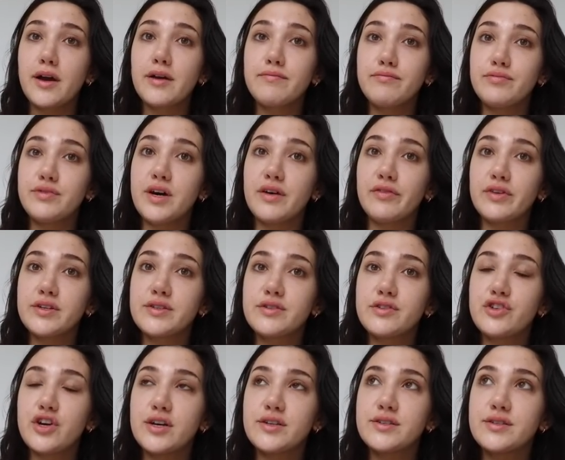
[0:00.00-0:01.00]
I definitely
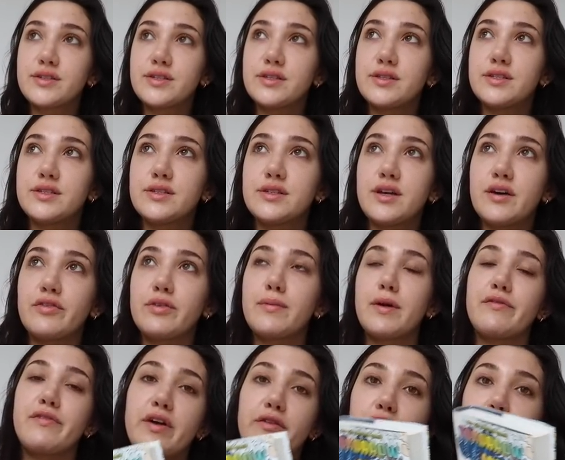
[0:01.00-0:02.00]
suggest. This is
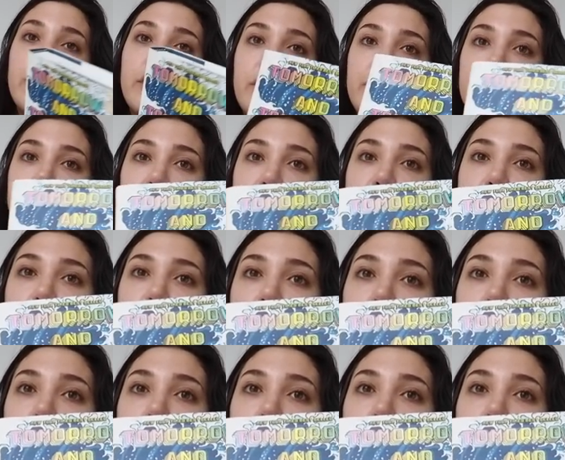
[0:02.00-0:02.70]
definitely my favorite of the year so